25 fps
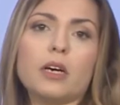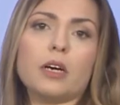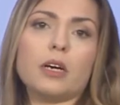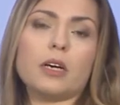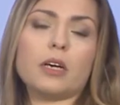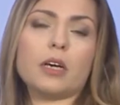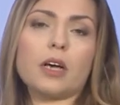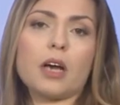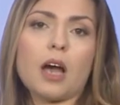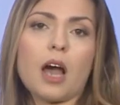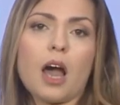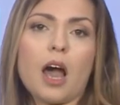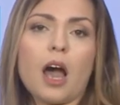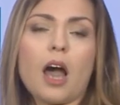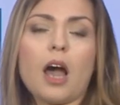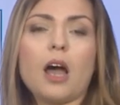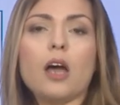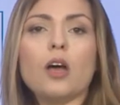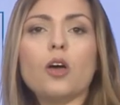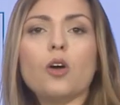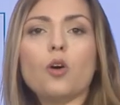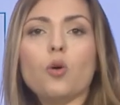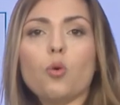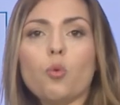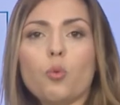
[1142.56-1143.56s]
a car
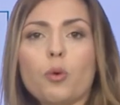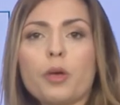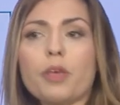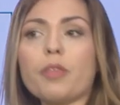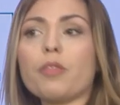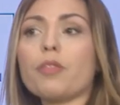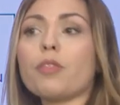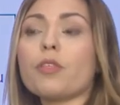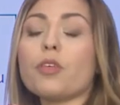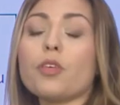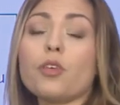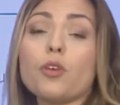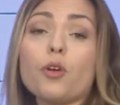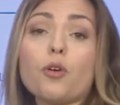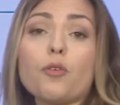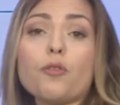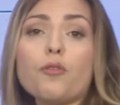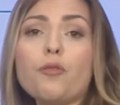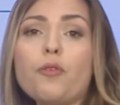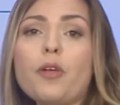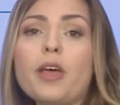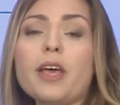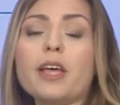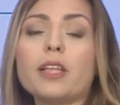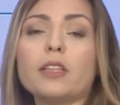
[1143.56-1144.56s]
with your
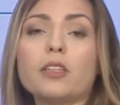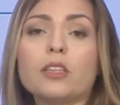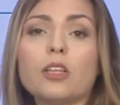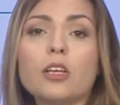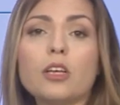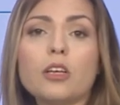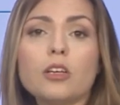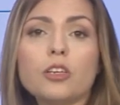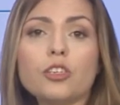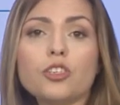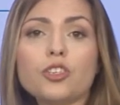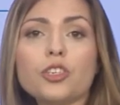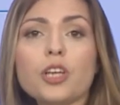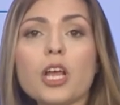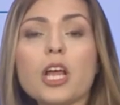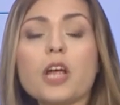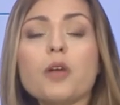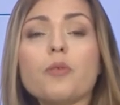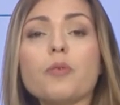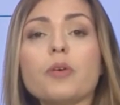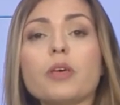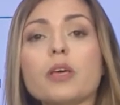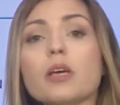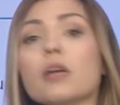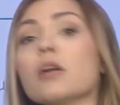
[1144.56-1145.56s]
friend,
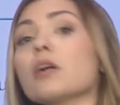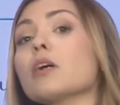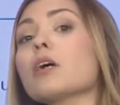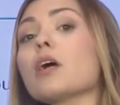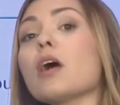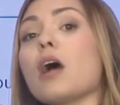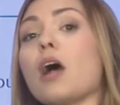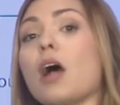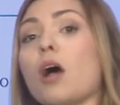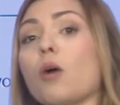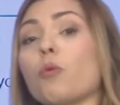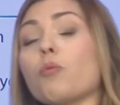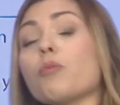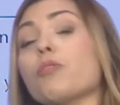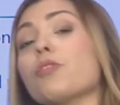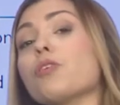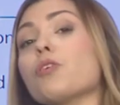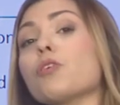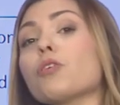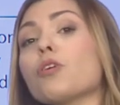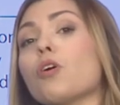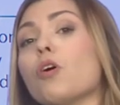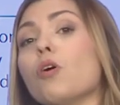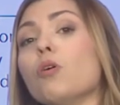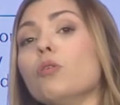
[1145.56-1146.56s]
sharing a car with your
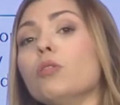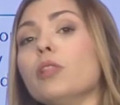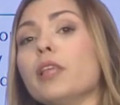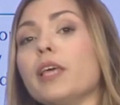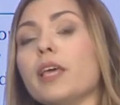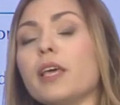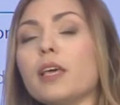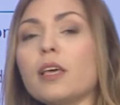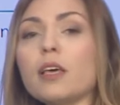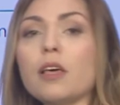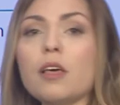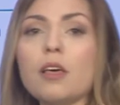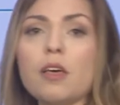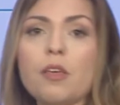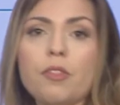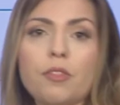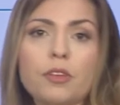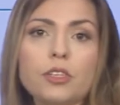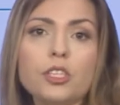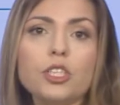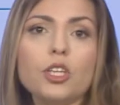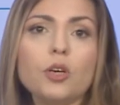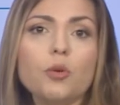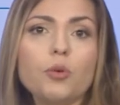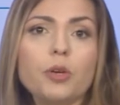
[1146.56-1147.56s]
colleague.
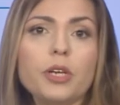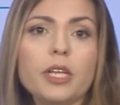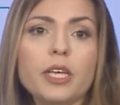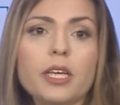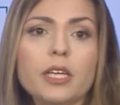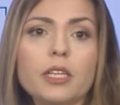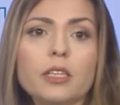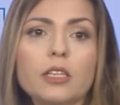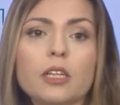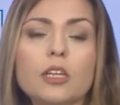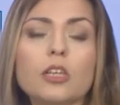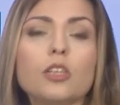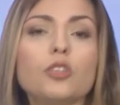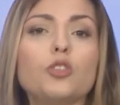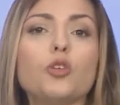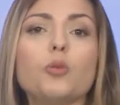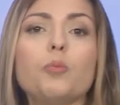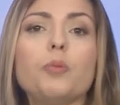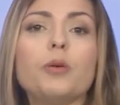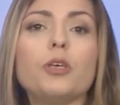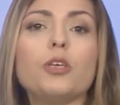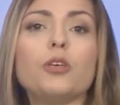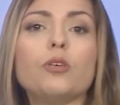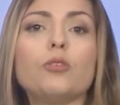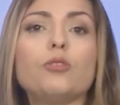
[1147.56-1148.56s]
There's no need to
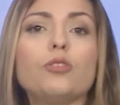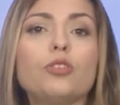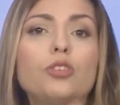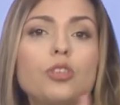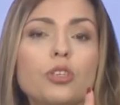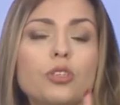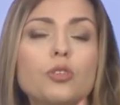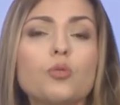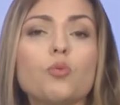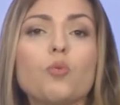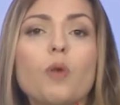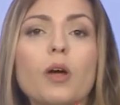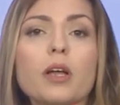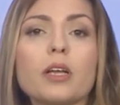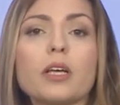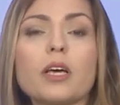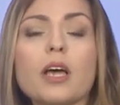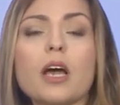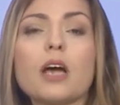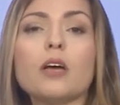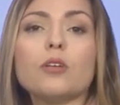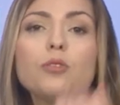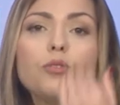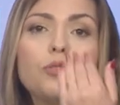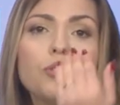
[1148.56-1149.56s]
be used just one
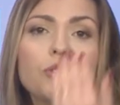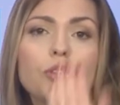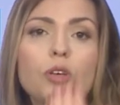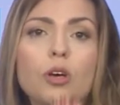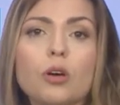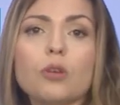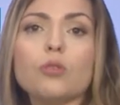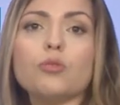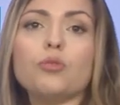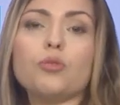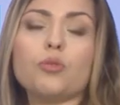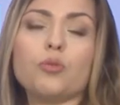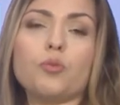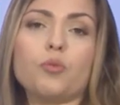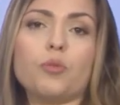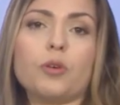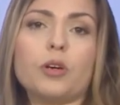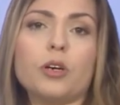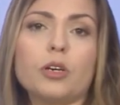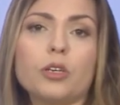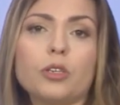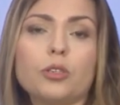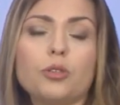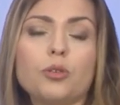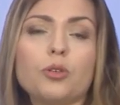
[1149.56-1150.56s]
car to go to
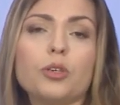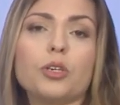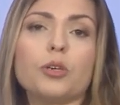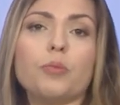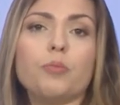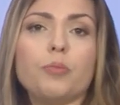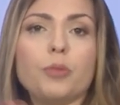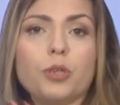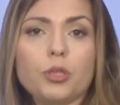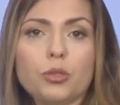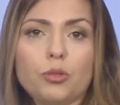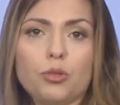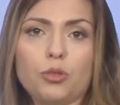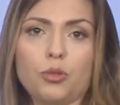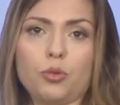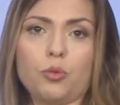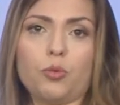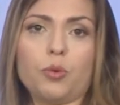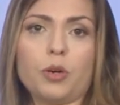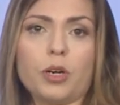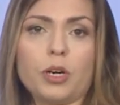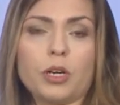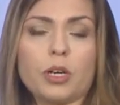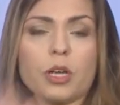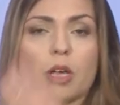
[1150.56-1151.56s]
work, to commute to
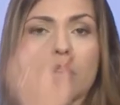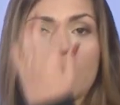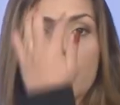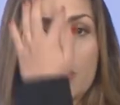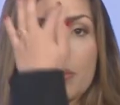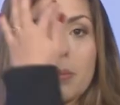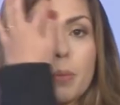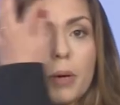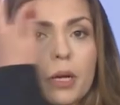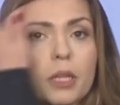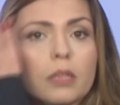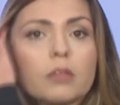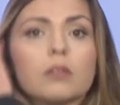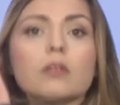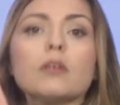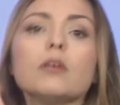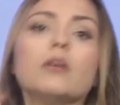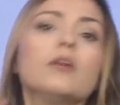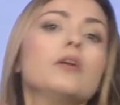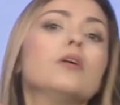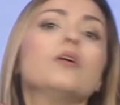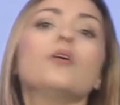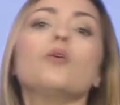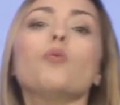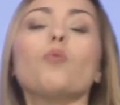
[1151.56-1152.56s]
work. But
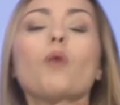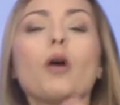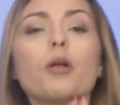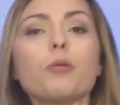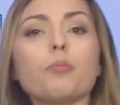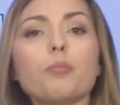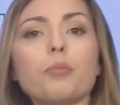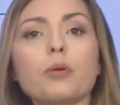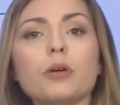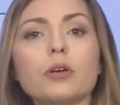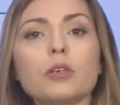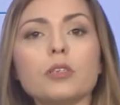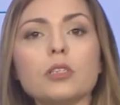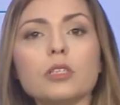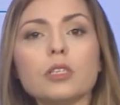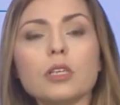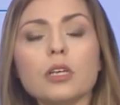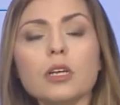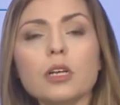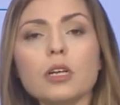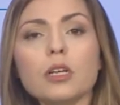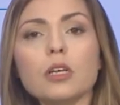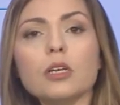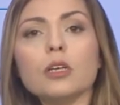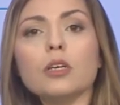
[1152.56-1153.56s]
one person
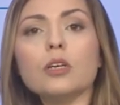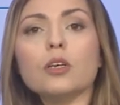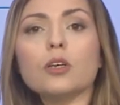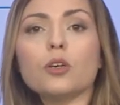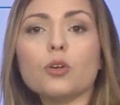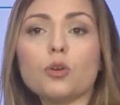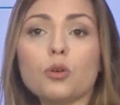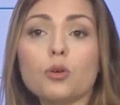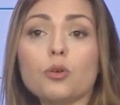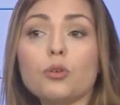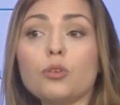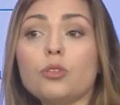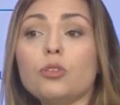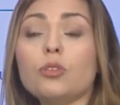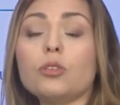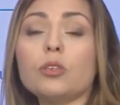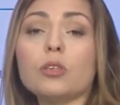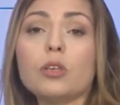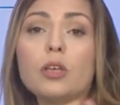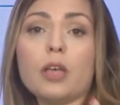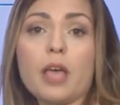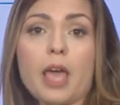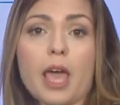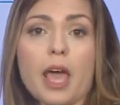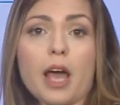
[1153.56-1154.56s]
could
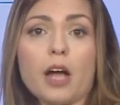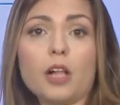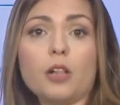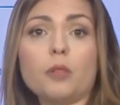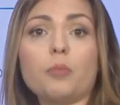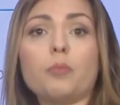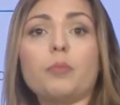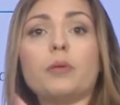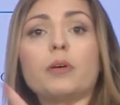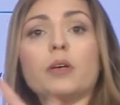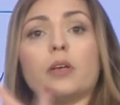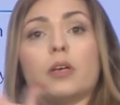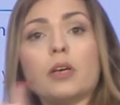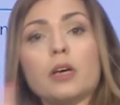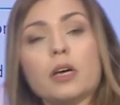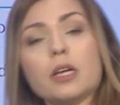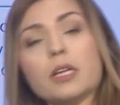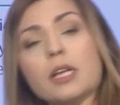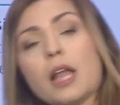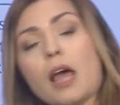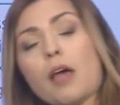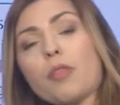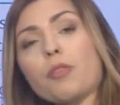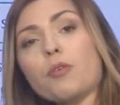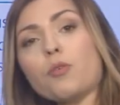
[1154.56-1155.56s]
help
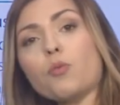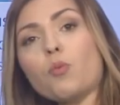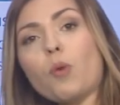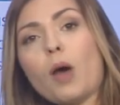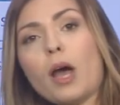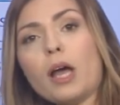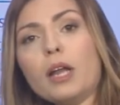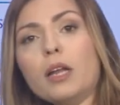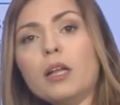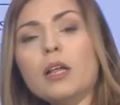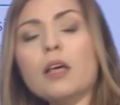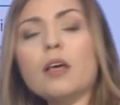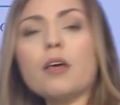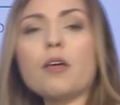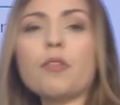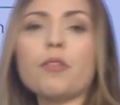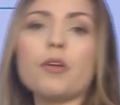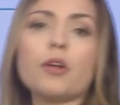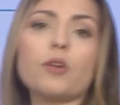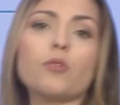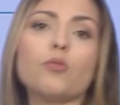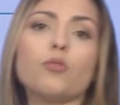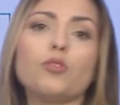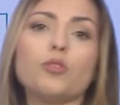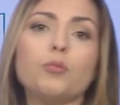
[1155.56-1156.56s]
another one.
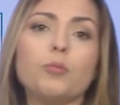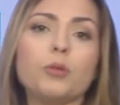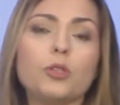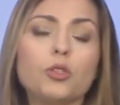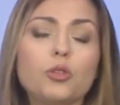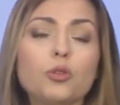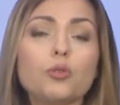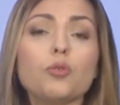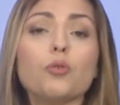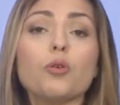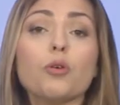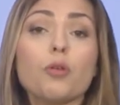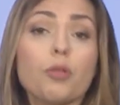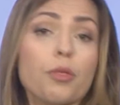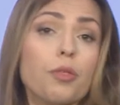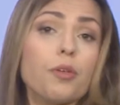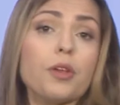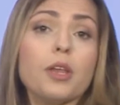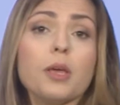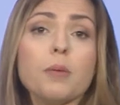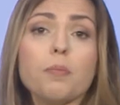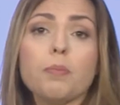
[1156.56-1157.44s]
There would be two or three